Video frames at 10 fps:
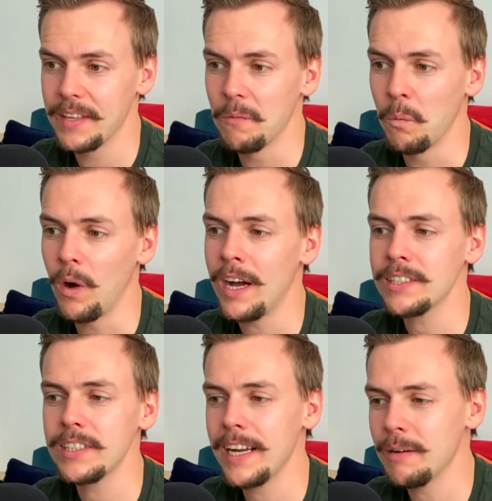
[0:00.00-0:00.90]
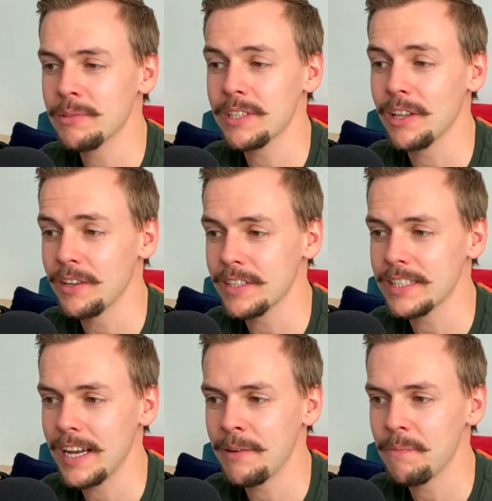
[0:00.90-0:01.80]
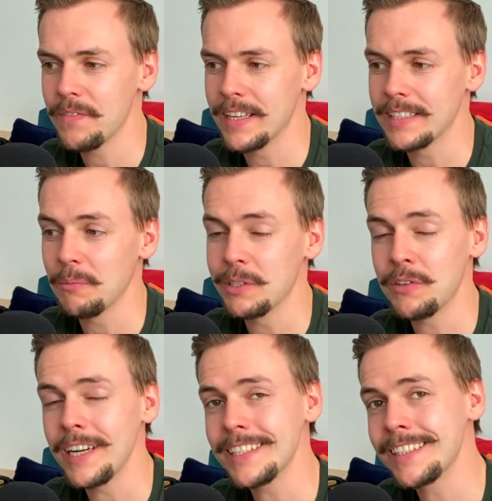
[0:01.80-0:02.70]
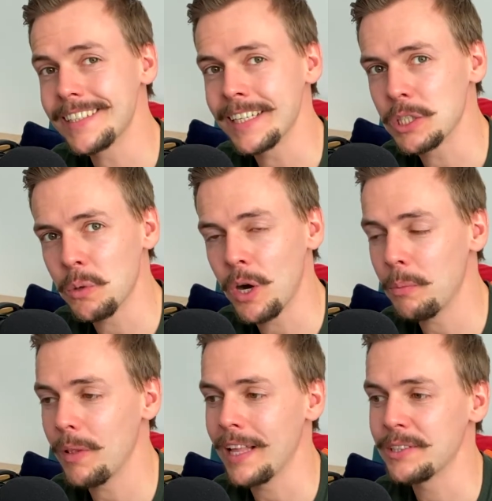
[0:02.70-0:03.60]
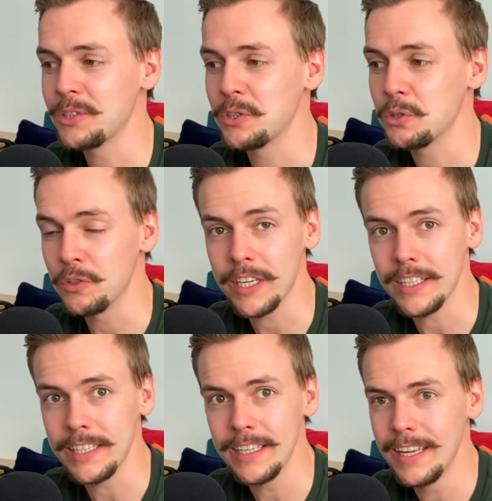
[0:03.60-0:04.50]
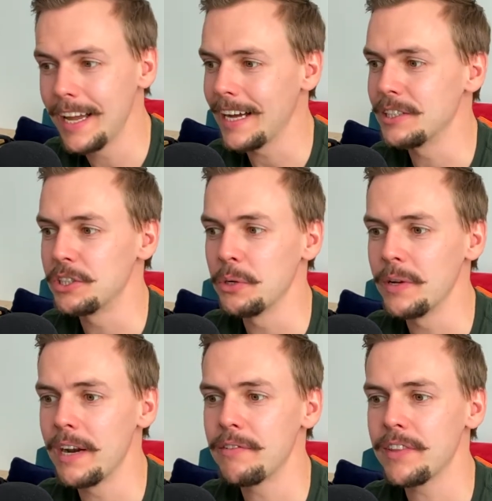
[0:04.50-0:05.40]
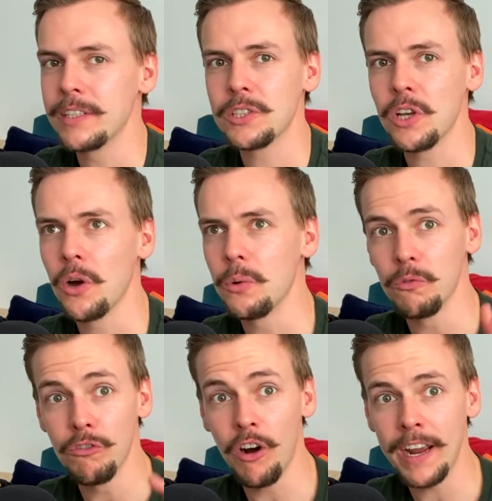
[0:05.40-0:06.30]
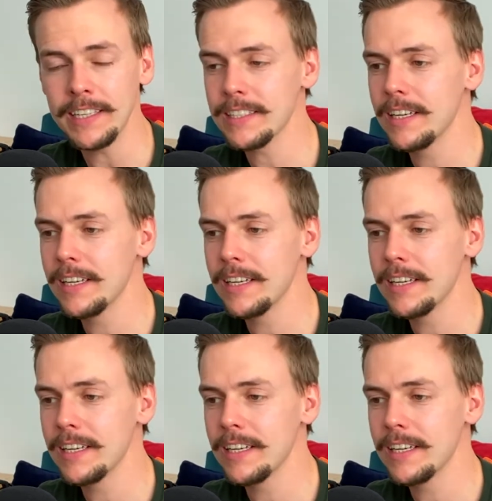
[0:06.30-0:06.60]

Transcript: What actually happens a lot of the time is that we try to stick to our plan strictly and doing everything so right